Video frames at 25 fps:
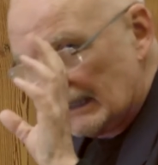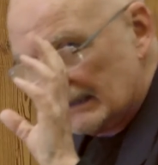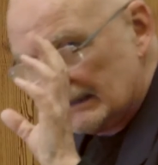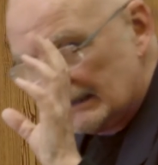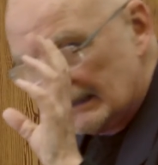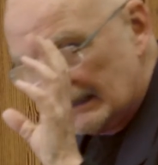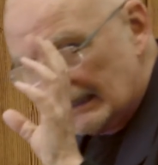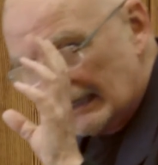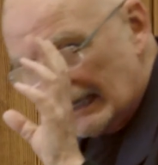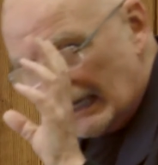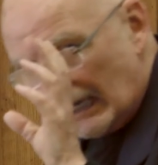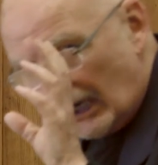
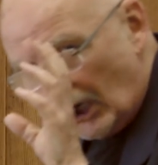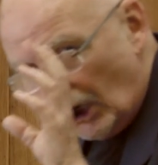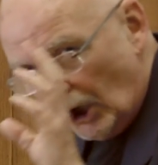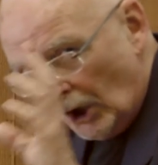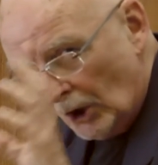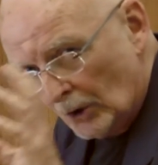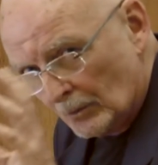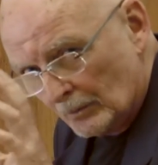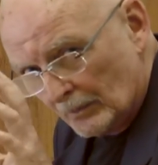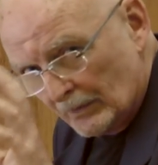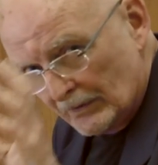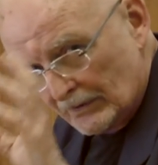the
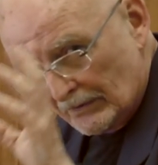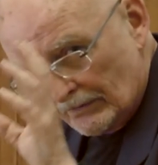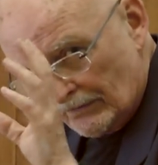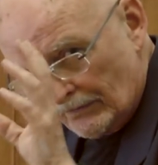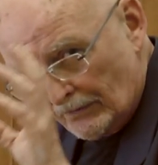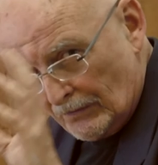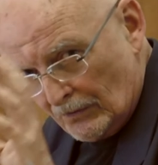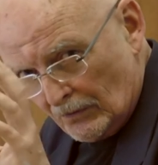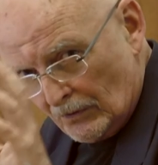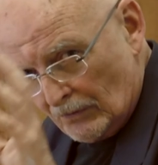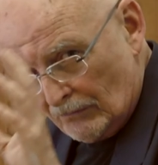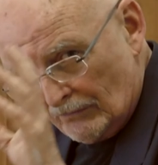hoped
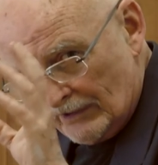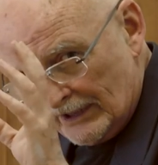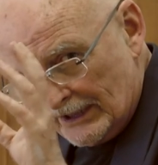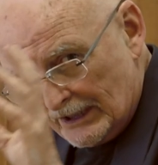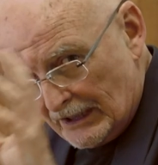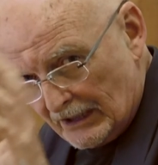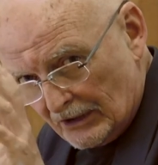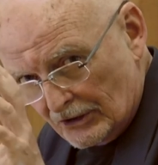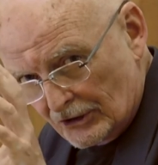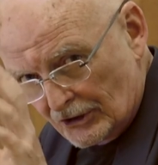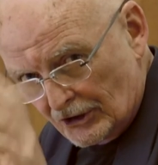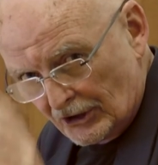for
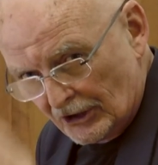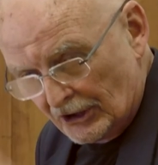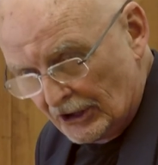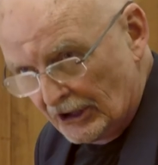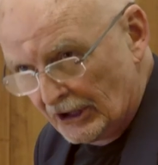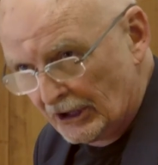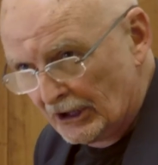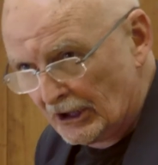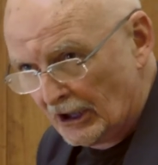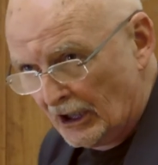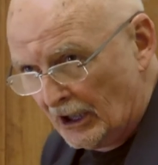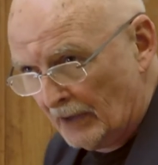reduction
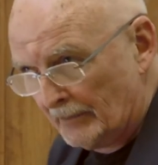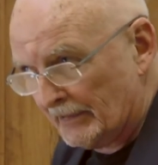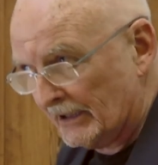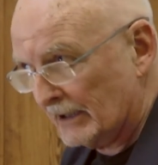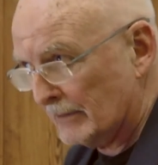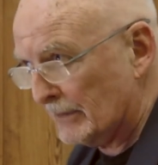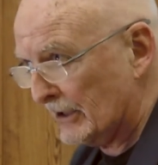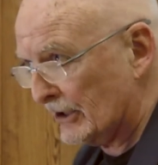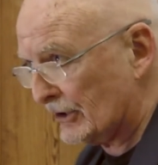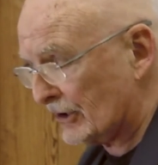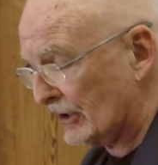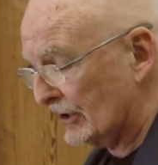in carbon
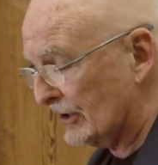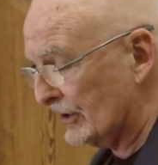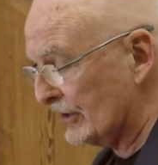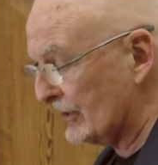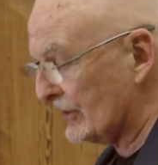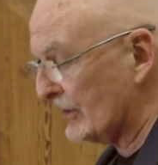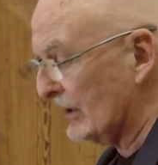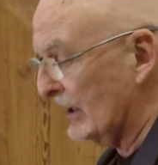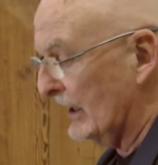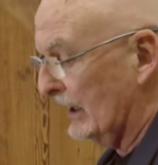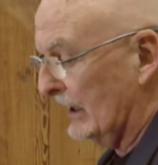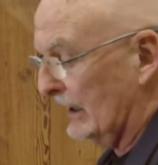
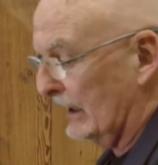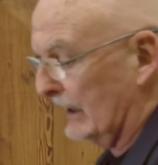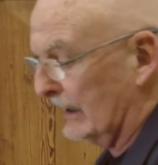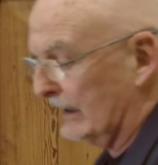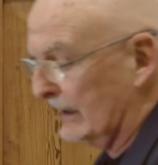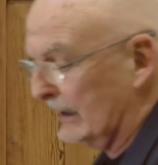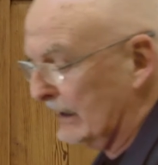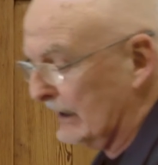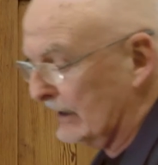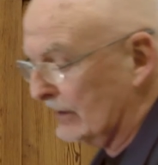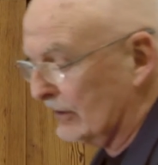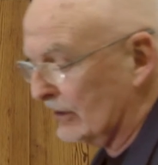emissions in
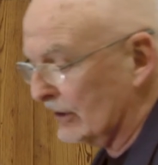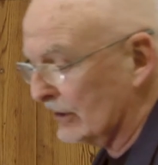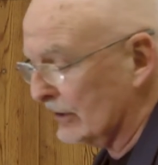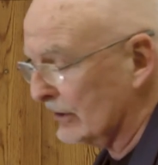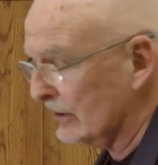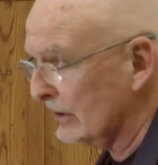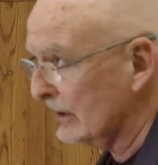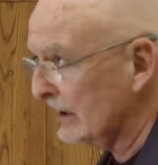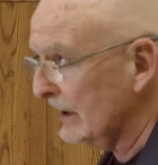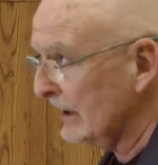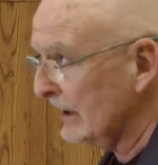the EU,